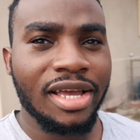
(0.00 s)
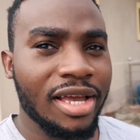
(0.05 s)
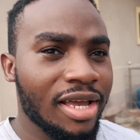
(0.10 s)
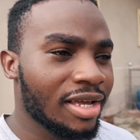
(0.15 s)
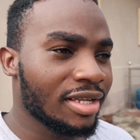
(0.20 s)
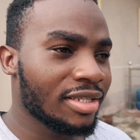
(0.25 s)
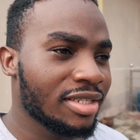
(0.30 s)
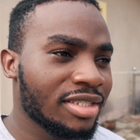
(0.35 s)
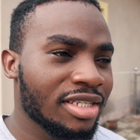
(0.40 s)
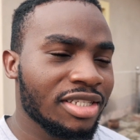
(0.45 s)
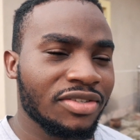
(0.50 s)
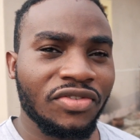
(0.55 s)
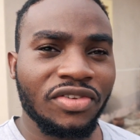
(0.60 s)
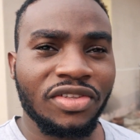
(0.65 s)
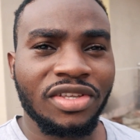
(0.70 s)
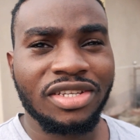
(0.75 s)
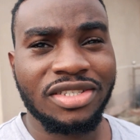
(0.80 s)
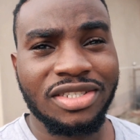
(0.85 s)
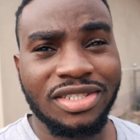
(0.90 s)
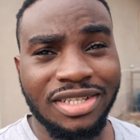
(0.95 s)
And in this
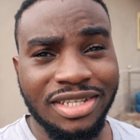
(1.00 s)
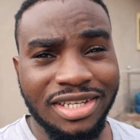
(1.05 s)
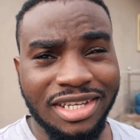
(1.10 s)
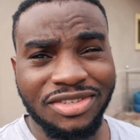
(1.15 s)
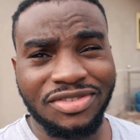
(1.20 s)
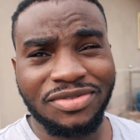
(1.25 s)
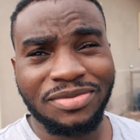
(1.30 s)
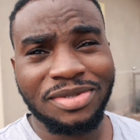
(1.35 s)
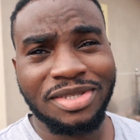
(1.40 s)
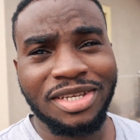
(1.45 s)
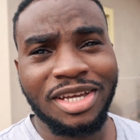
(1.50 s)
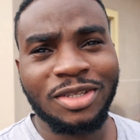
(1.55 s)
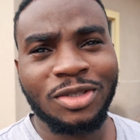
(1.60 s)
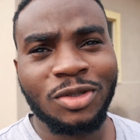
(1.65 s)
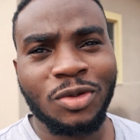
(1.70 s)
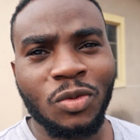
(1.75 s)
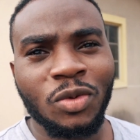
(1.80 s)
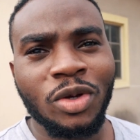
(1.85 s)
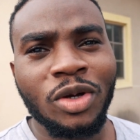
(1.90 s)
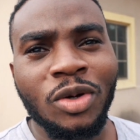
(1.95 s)
video, as you can guess from the
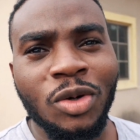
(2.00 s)
title,